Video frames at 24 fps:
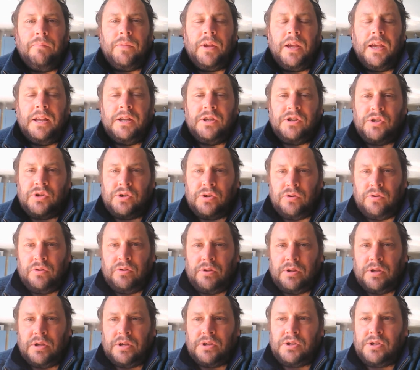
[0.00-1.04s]
into
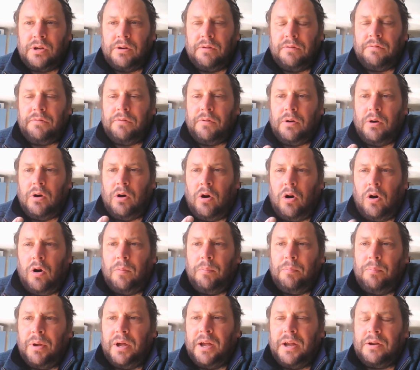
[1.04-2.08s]
the sort of
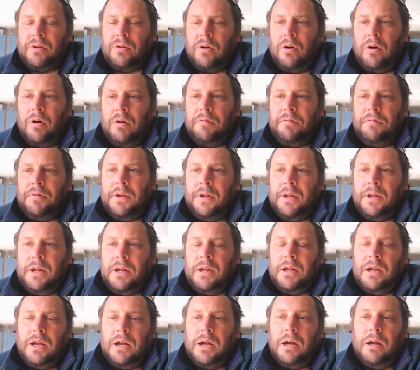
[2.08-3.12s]
hotbed of
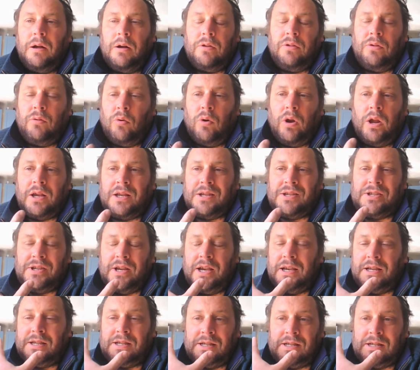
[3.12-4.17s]
all I can
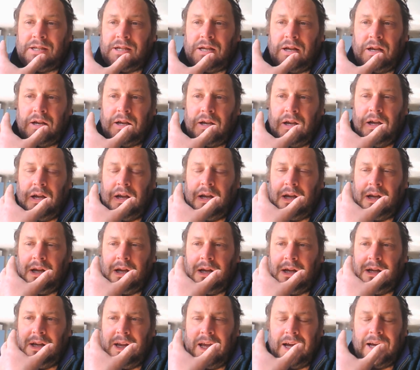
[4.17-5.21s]
say is it's like a
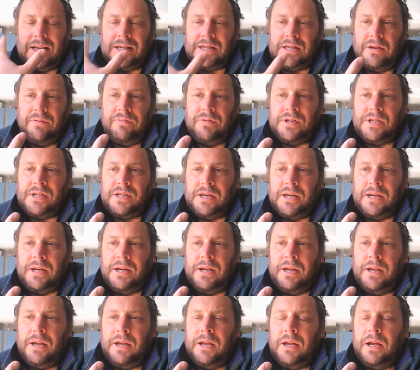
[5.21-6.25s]
negativity
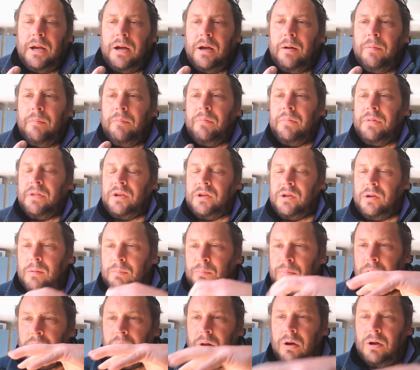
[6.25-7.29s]
that you
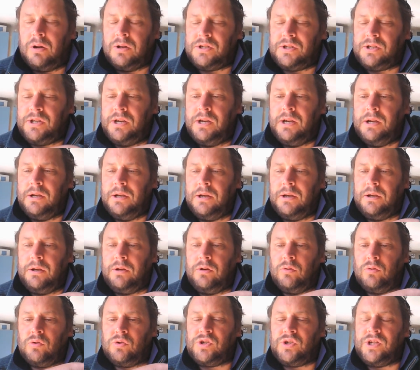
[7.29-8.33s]
plant
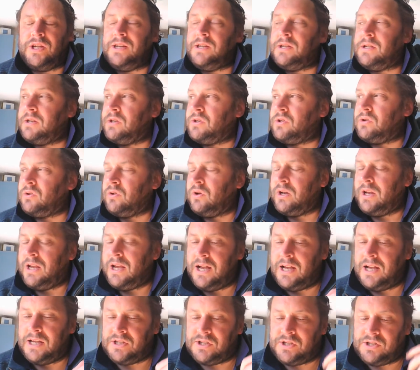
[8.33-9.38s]
your seeds into, and
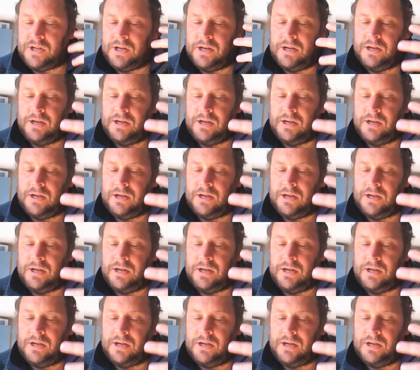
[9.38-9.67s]
as